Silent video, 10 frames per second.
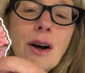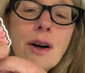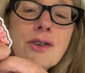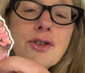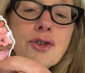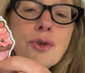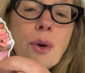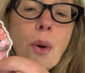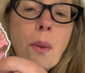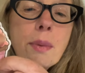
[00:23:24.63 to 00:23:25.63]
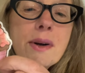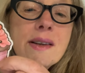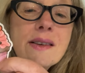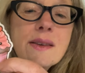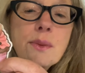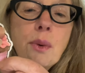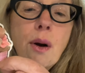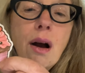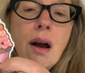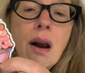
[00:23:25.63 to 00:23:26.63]
A strawberry
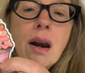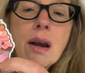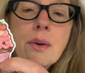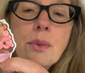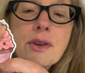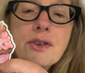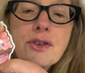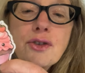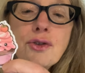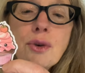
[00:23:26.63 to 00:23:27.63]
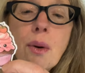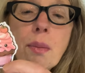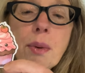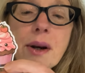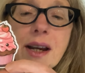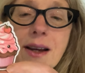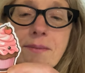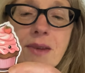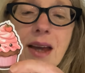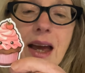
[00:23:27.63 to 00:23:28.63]
swirl with a strawberry
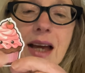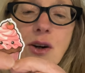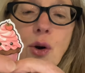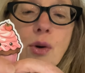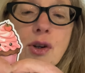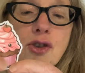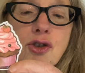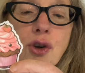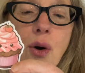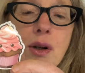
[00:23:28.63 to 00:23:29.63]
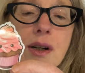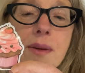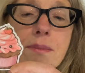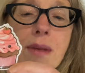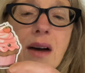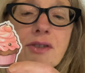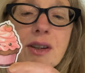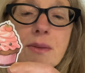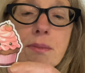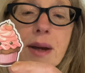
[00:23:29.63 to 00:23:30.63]
and on a chocolate
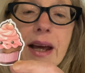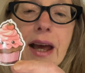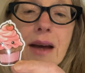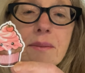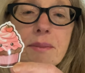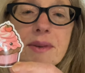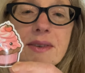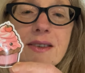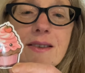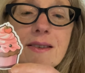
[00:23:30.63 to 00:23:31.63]
muffin, perhaps.